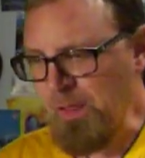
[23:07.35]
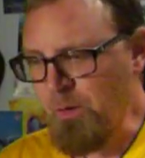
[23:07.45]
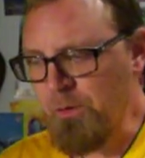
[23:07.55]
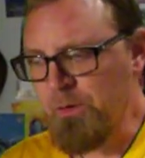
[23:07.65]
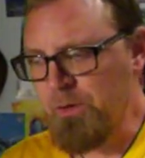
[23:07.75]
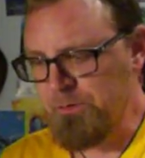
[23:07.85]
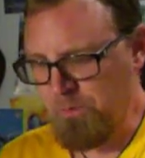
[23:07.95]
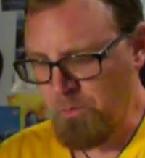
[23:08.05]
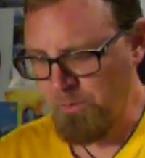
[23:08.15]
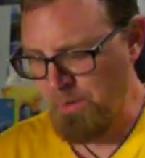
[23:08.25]
And,
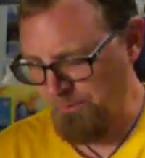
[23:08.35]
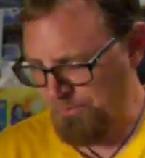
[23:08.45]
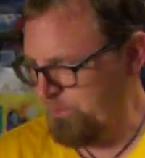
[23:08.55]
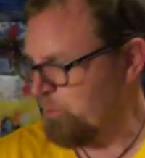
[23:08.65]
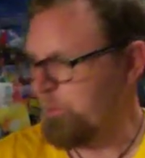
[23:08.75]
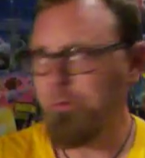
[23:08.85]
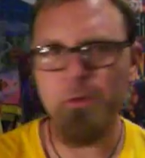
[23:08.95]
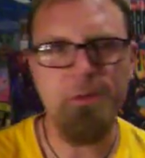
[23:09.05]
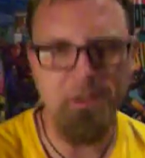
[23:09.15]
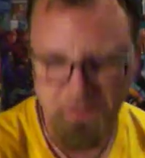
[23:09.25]
oh yeah, there's one more thing I